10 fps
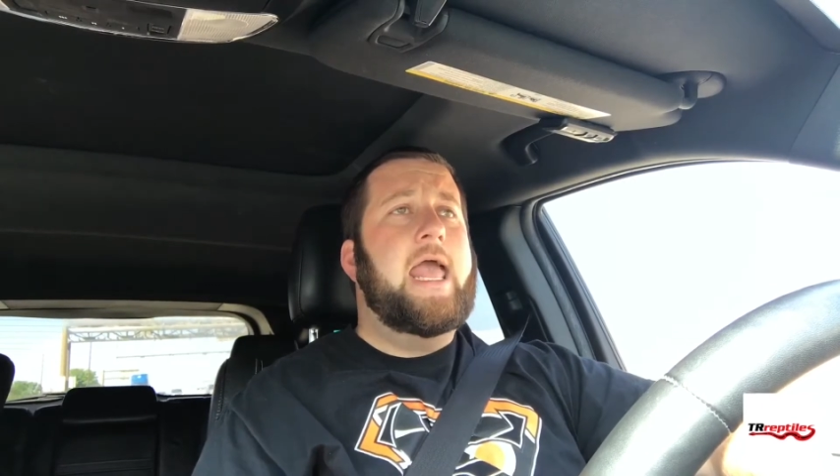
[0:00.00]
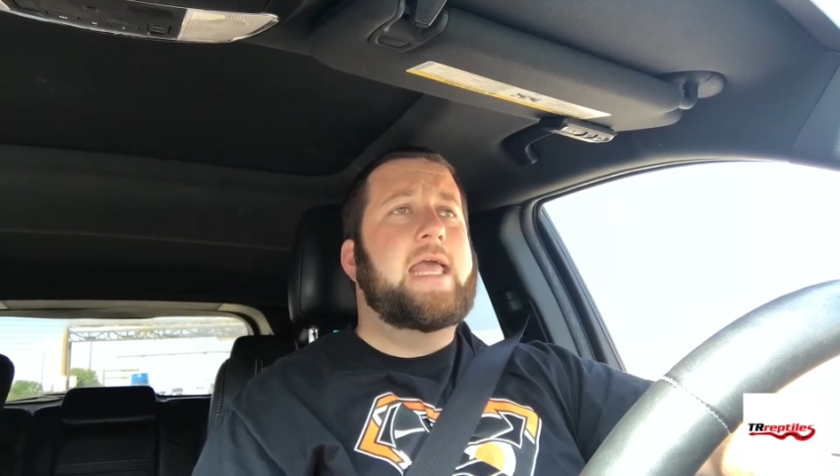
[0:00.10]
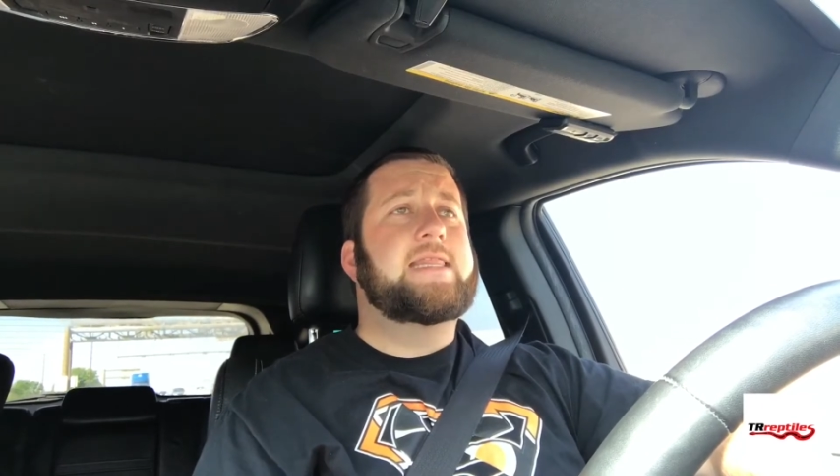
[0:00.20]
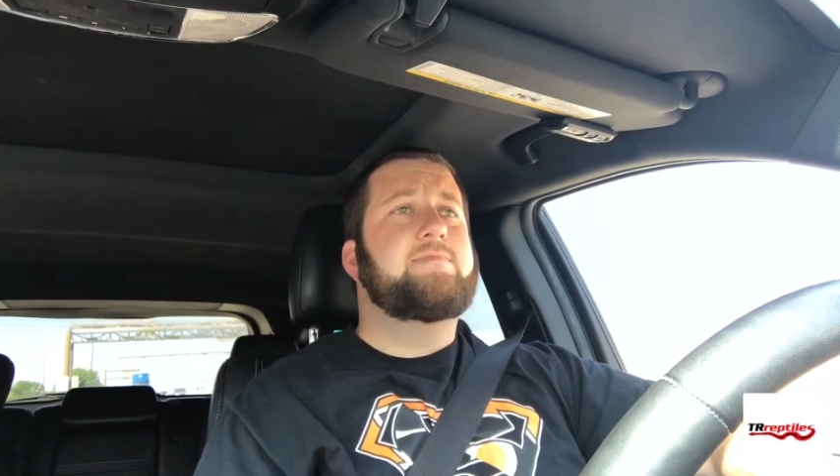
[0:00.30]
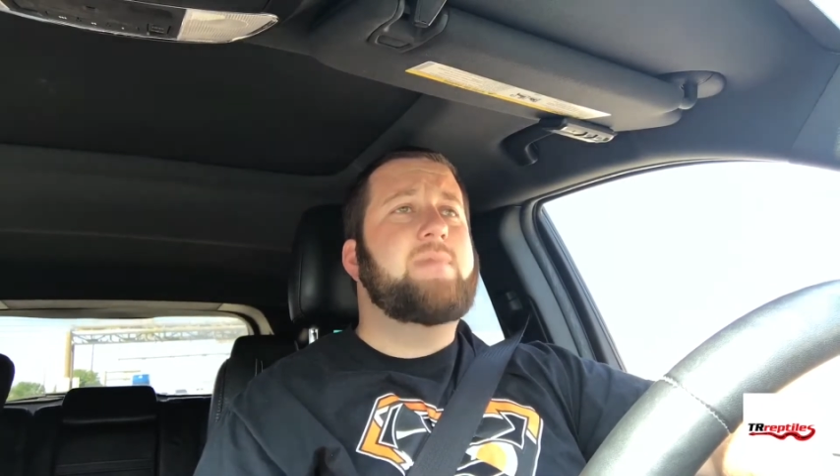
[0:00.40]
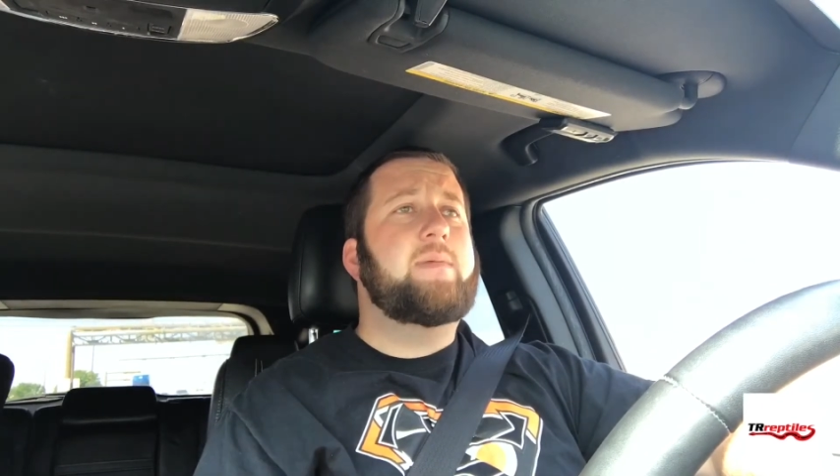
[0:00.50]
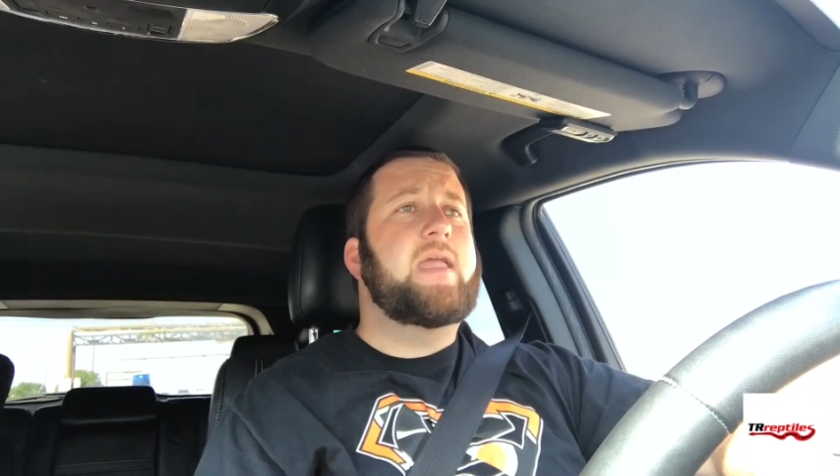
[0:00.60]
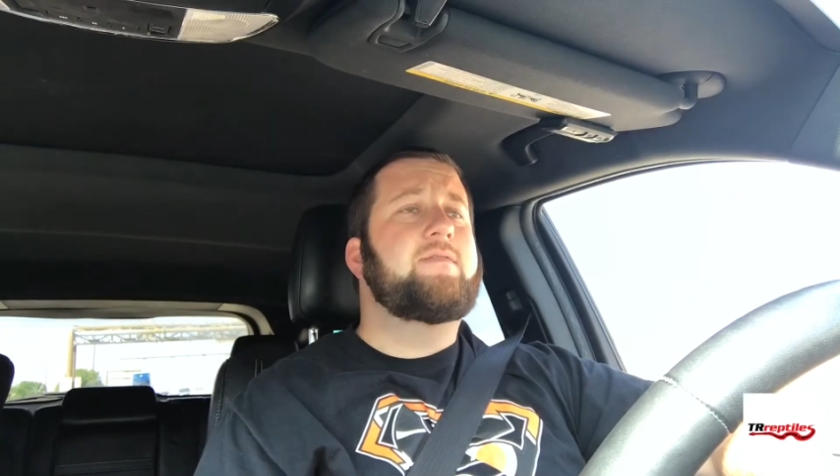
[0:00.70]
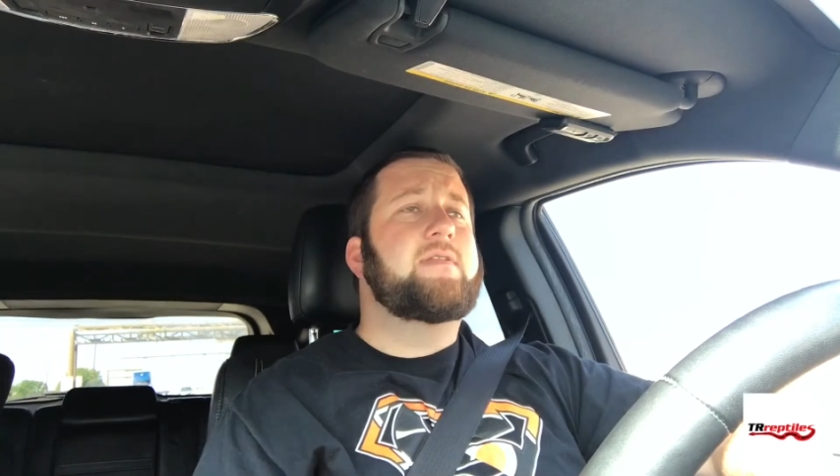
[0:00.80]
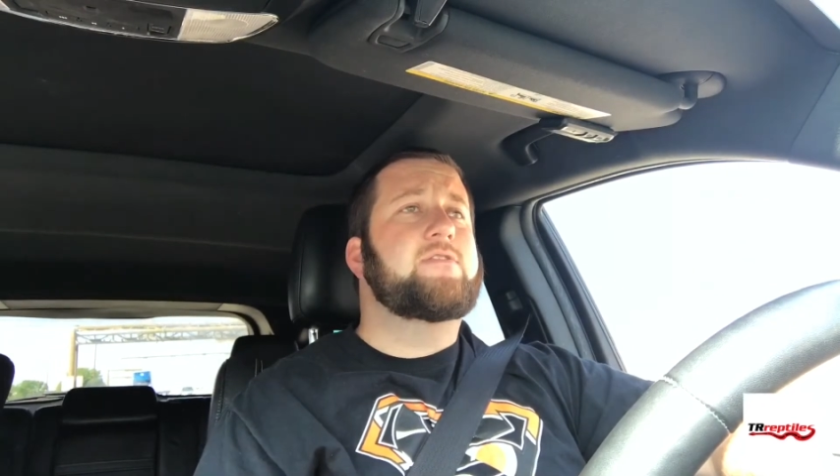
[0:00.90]
and maybe
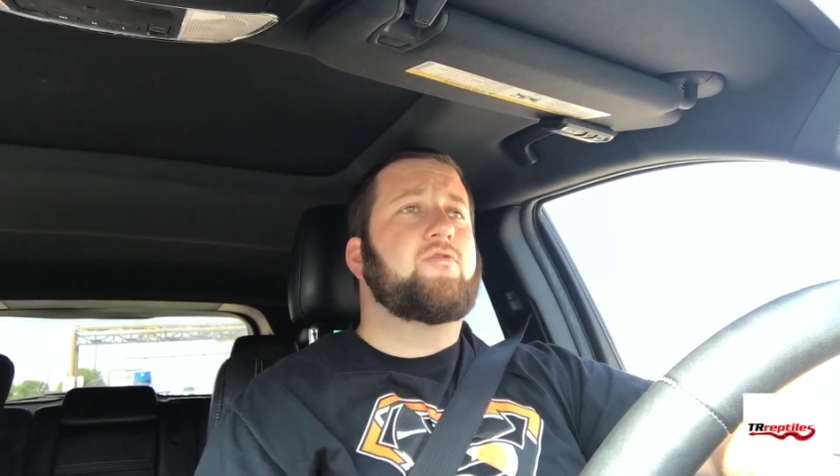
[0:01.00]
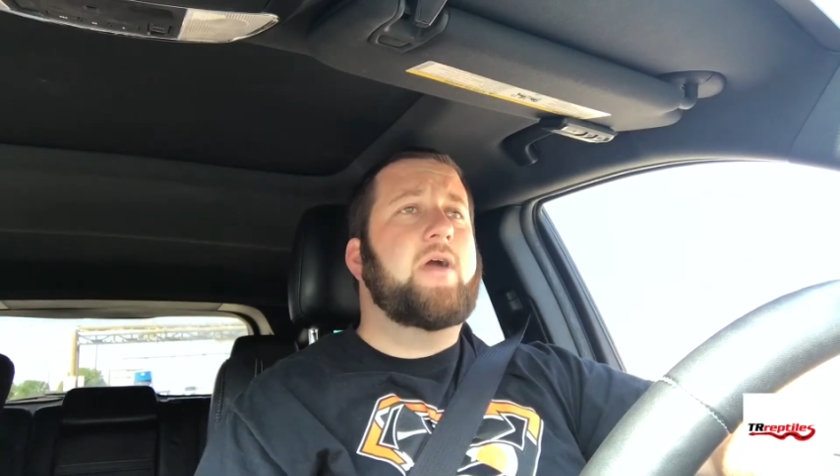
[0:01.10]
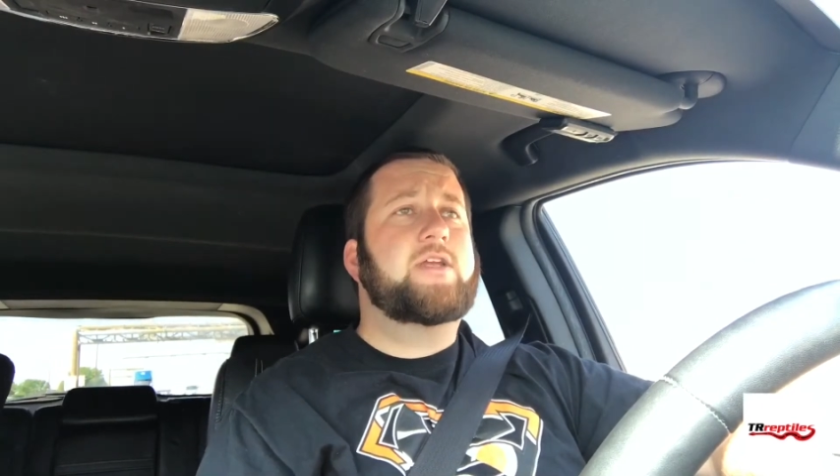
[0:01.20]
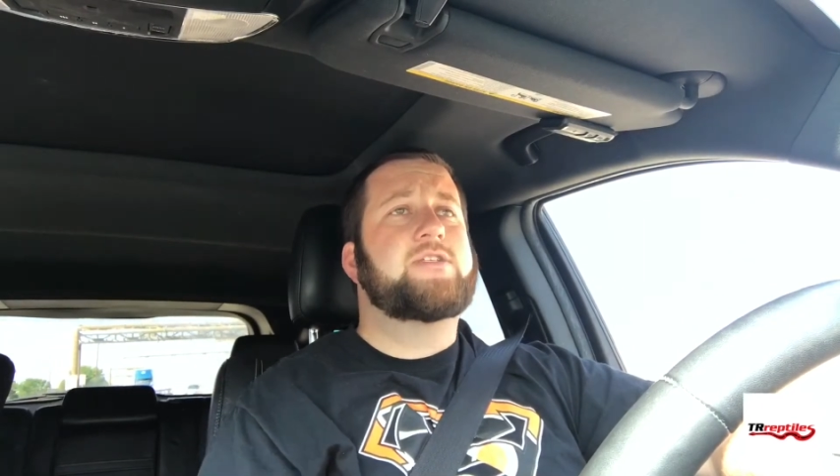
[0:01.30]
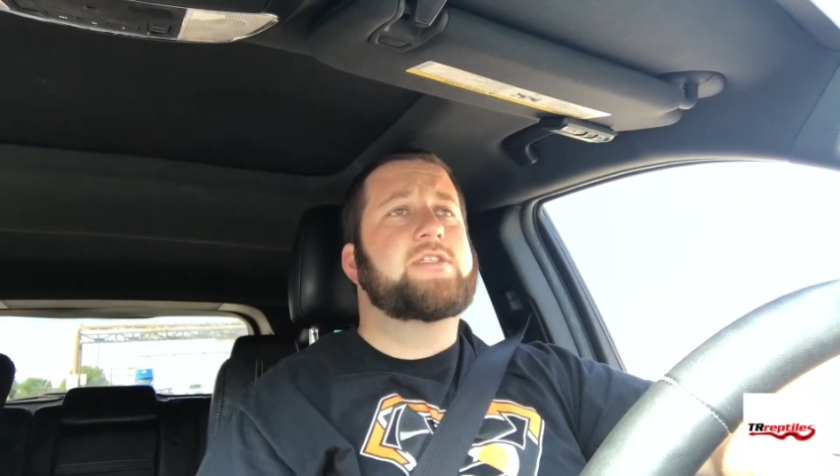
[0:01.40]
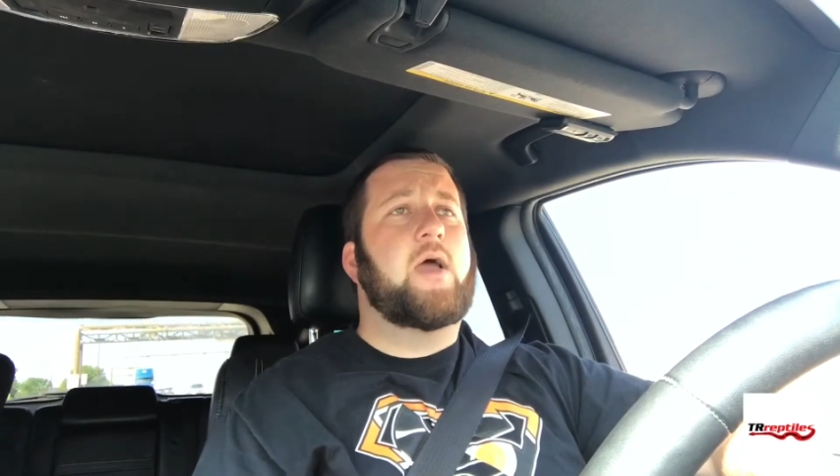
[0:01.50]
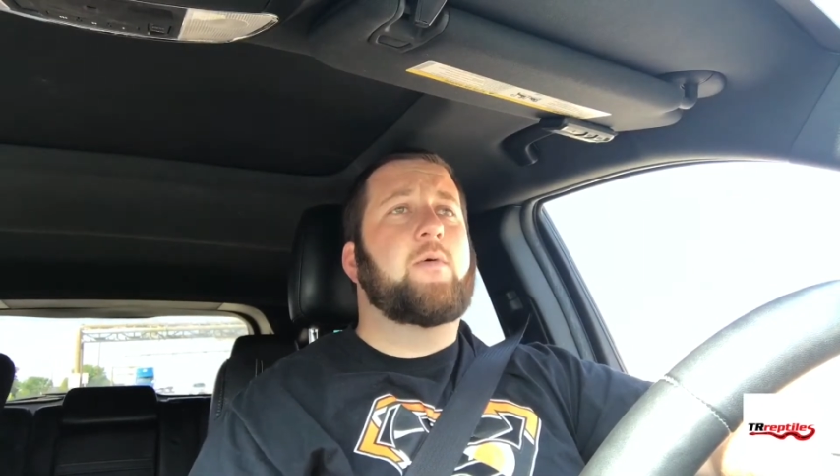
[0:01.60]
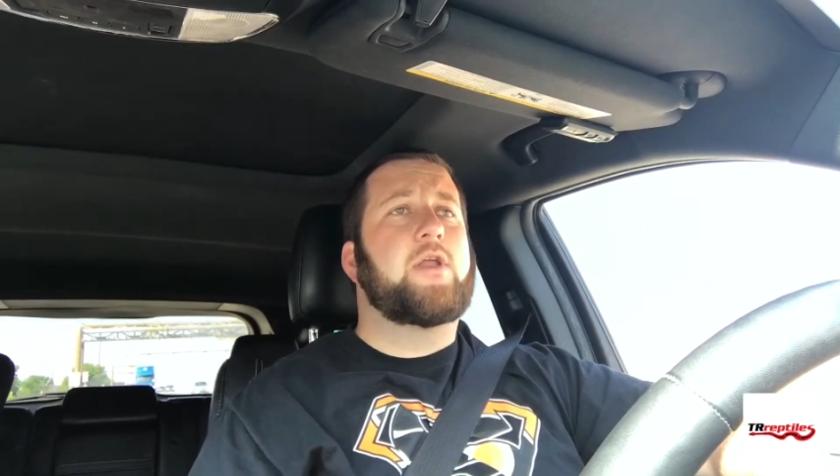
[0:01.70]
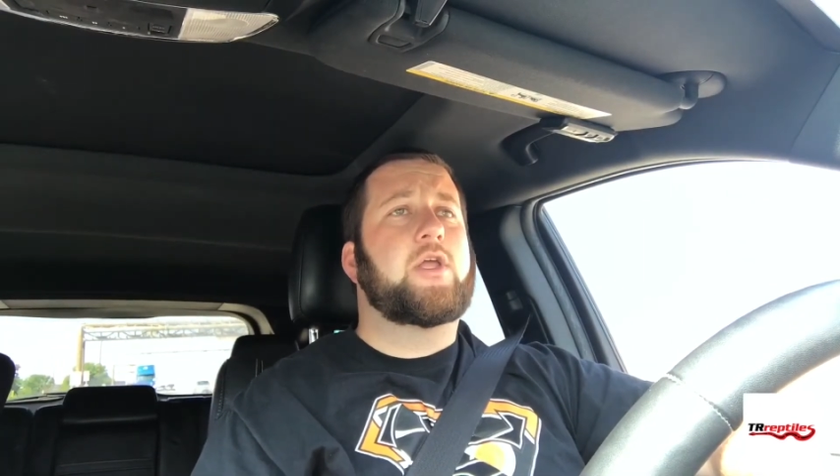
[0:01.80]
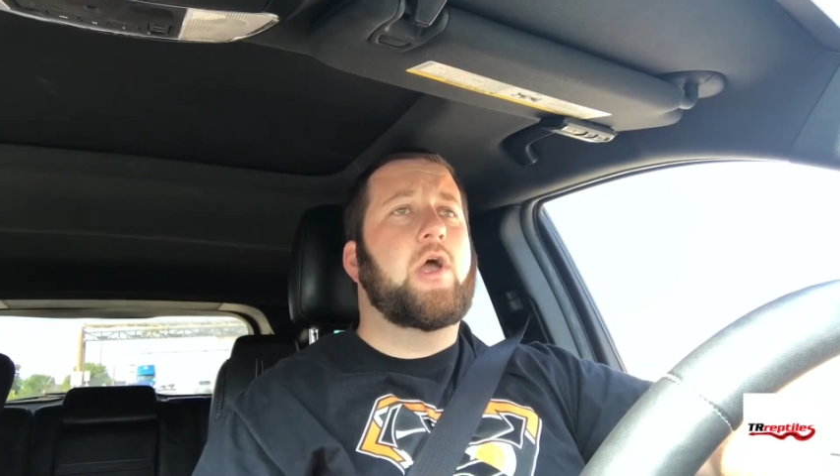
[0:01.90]
even directions I
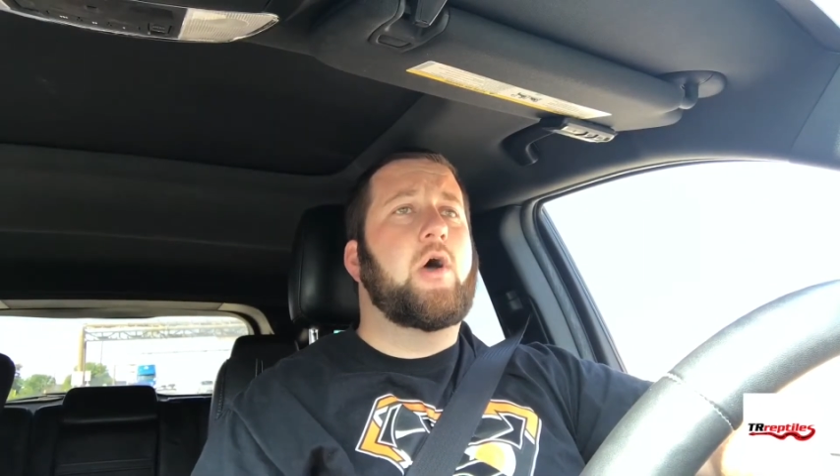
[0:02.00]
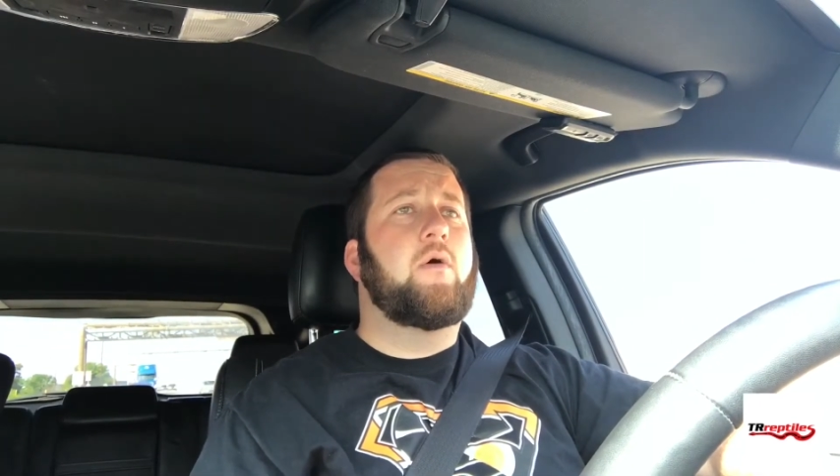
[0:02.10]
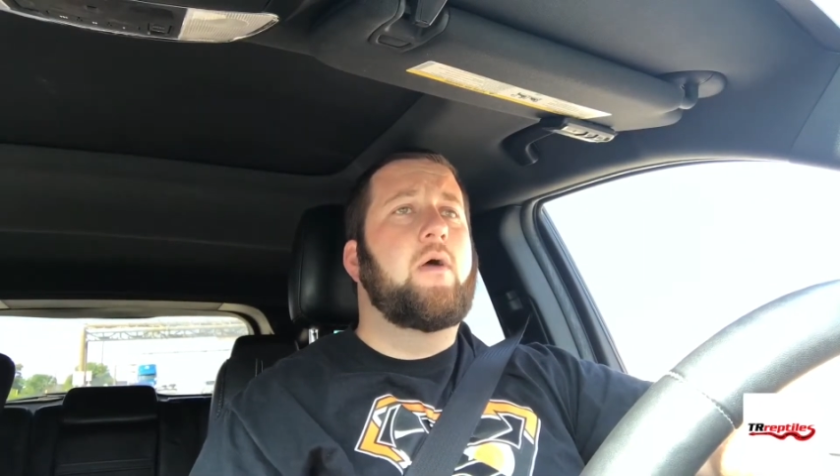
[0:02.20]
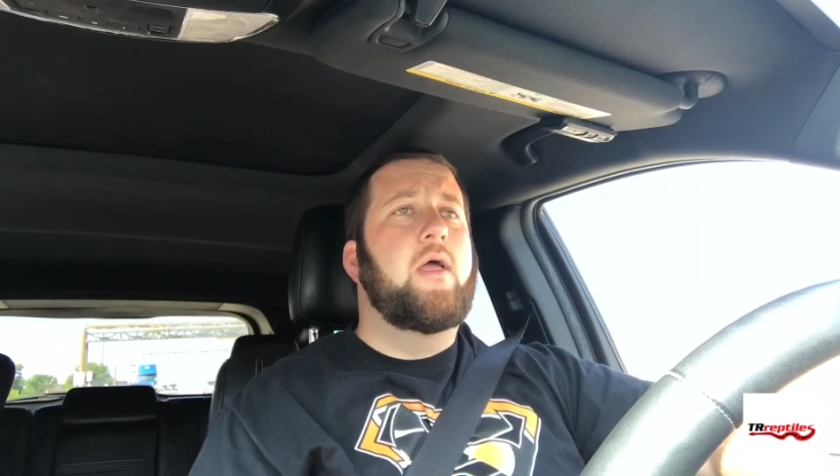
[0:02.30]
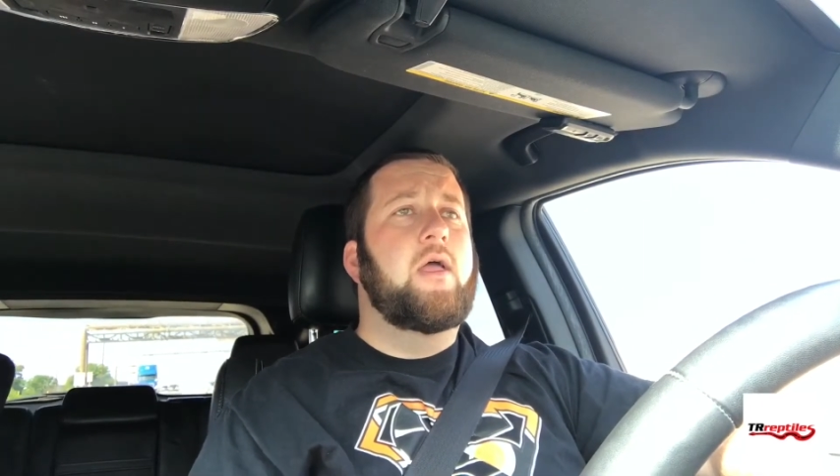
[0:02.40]
want to go